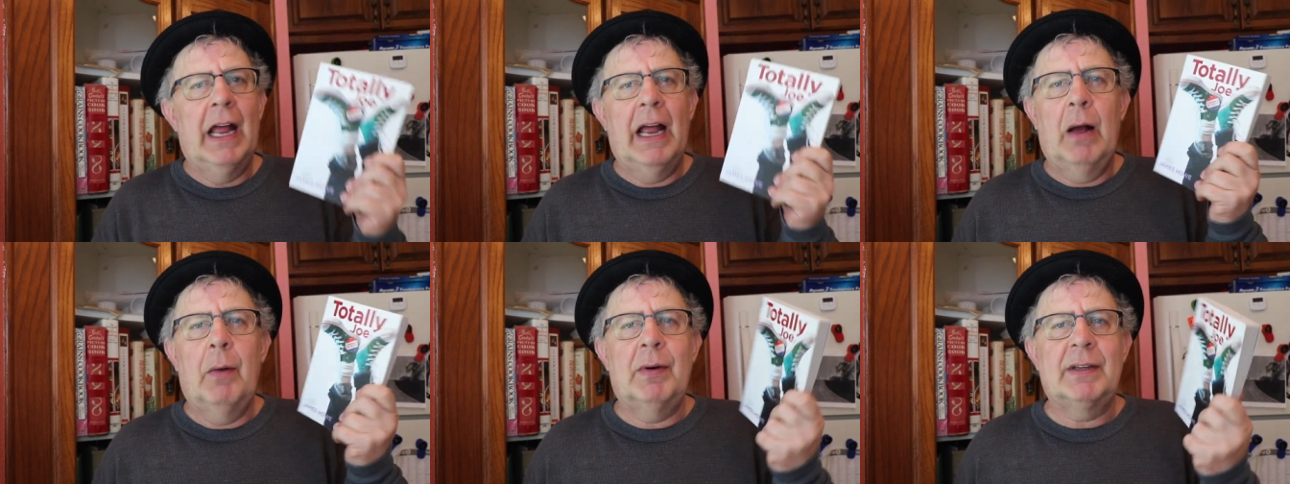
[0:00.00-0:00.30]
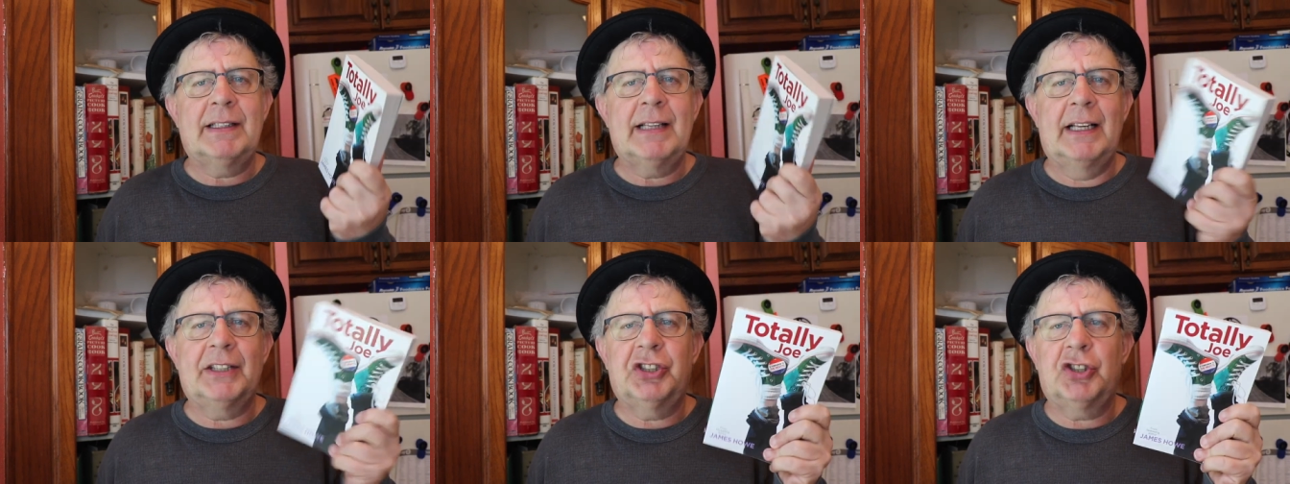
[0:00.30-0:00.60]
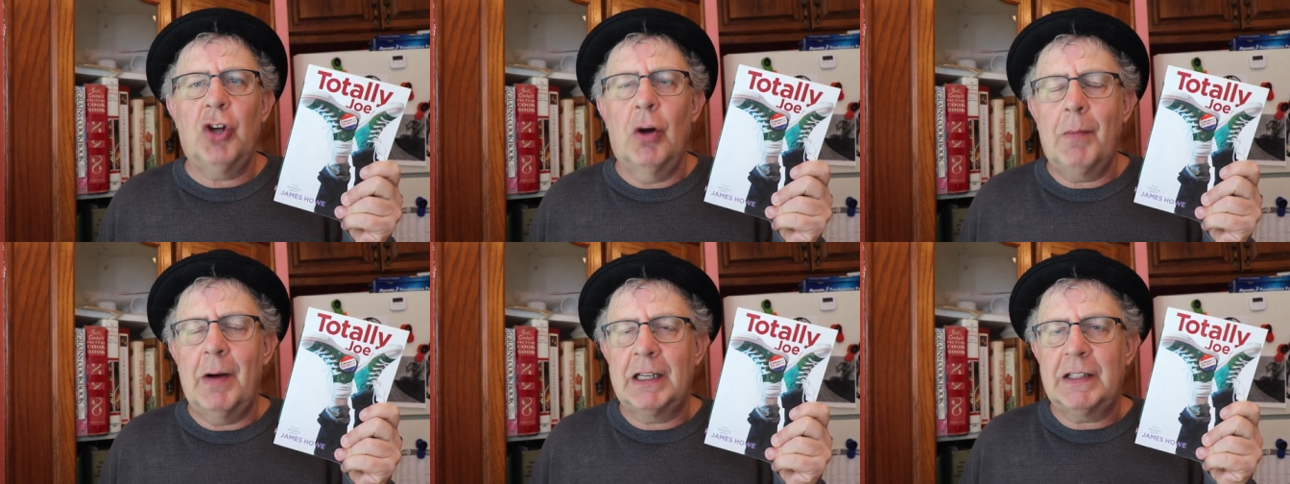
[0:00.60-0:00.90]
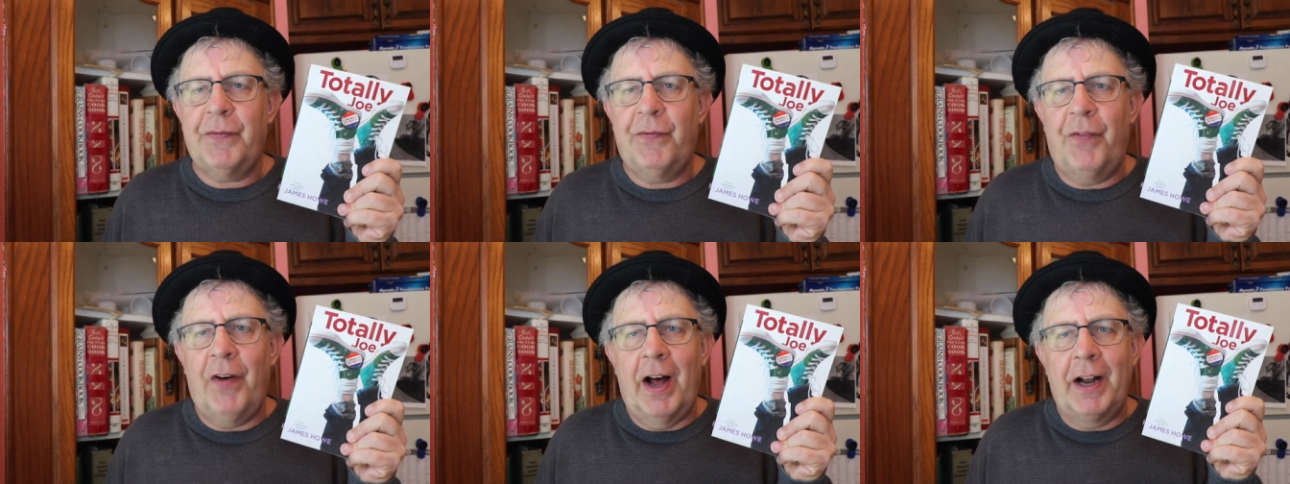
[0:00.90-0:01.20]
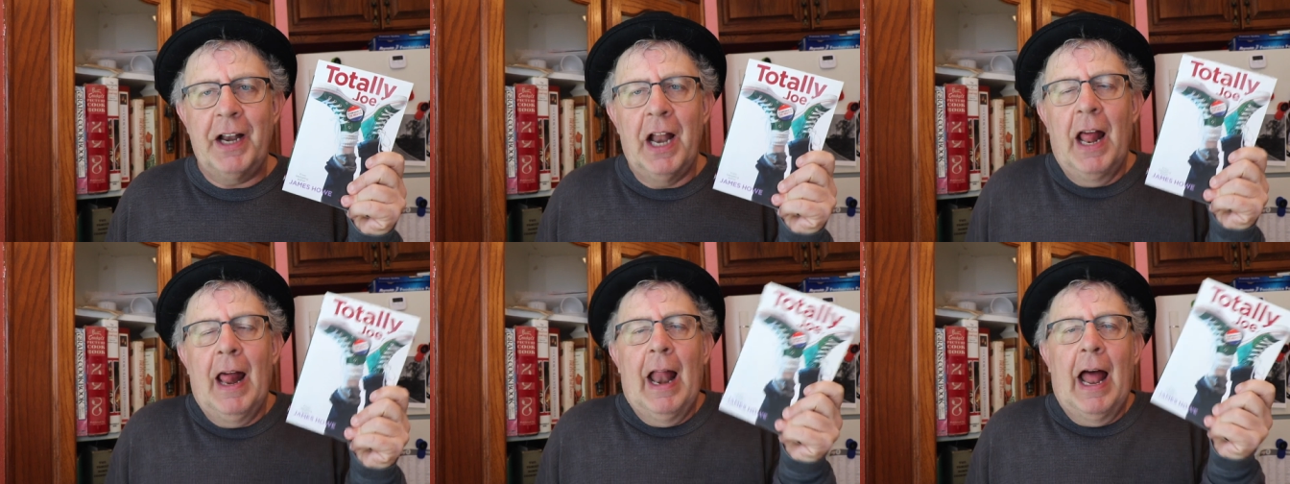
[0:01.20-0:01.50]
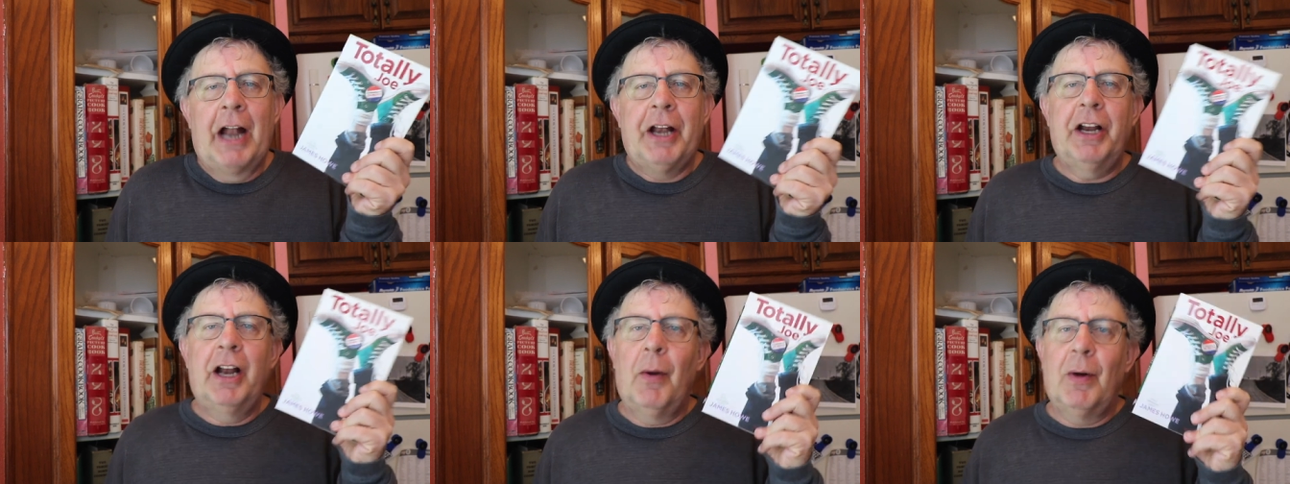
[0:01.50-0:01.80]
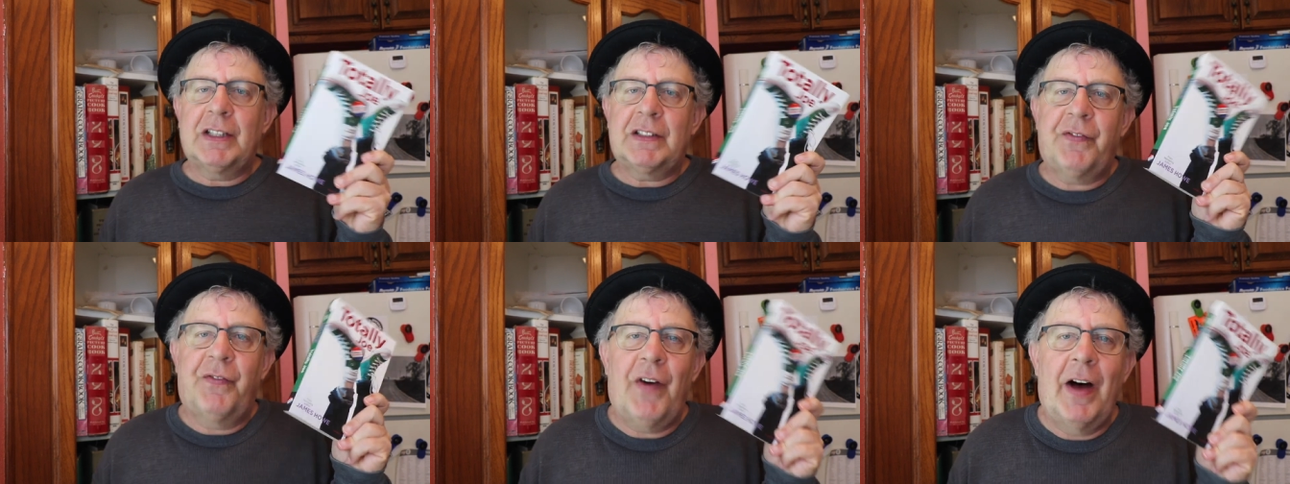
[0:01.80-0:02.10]
It was so much fun. And you know
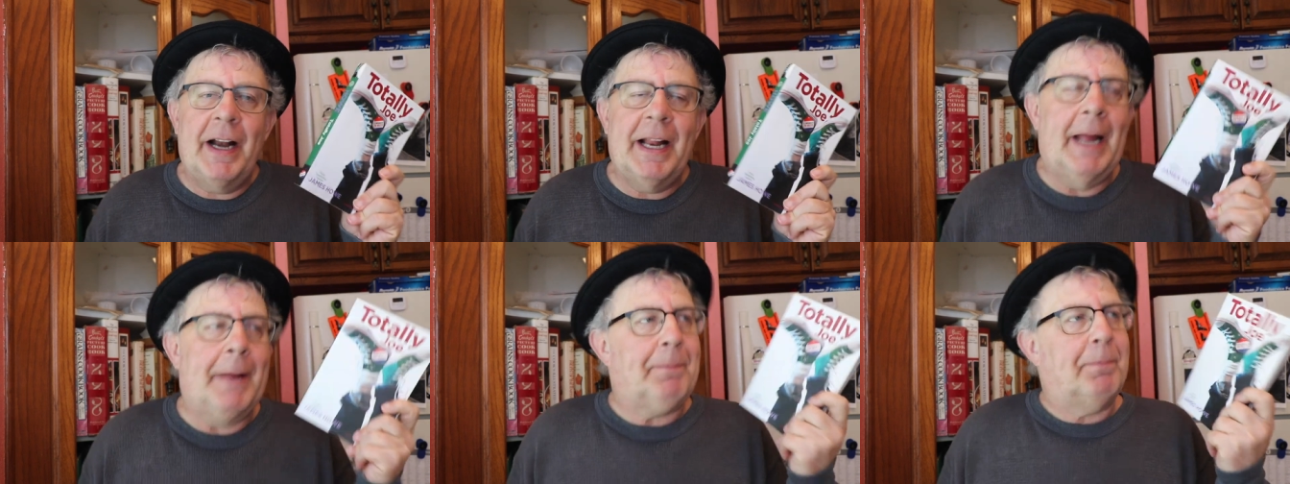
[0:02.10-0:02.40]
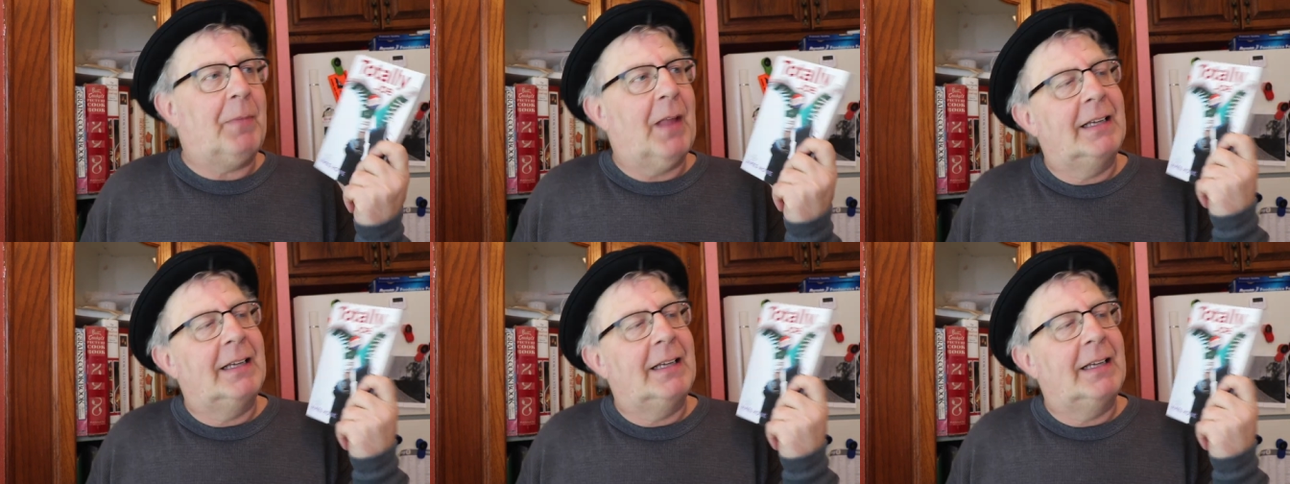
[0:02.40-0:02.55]
what's funny